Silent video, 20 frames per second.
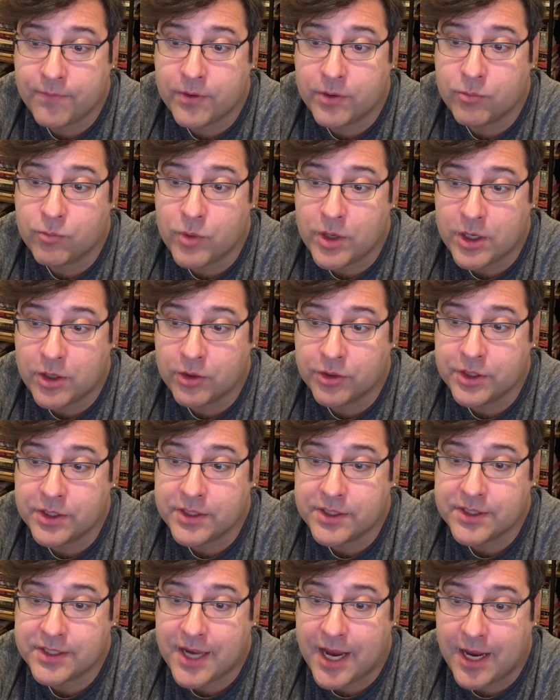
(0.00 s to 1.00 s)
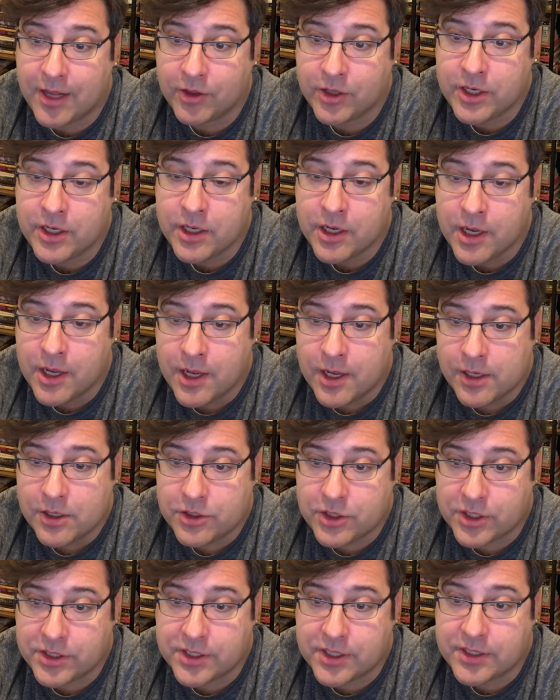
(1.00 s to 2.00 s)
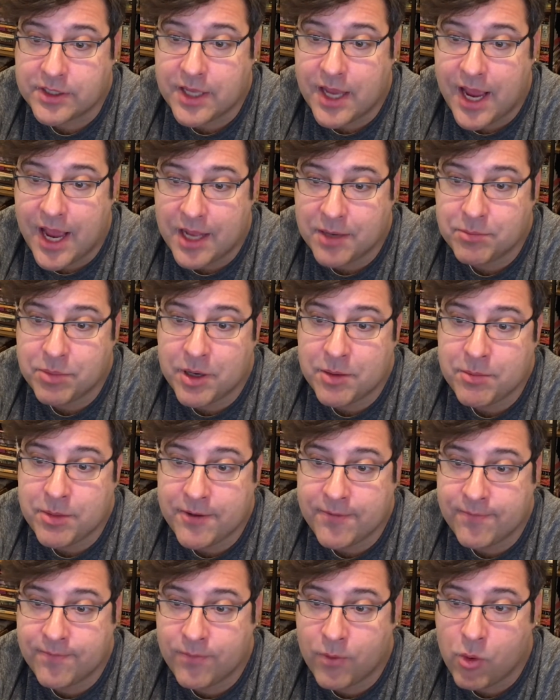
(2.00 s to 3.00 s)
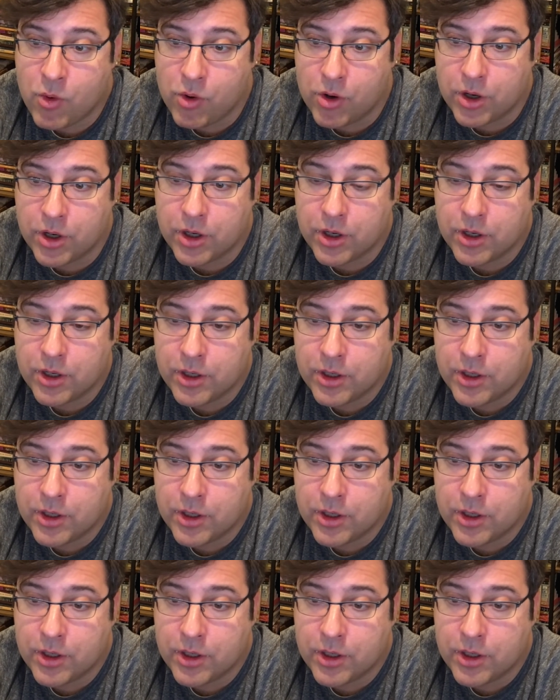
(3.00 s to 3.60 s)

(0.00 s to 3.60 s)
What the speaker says: and wrinkled and scaly, just as they had been before.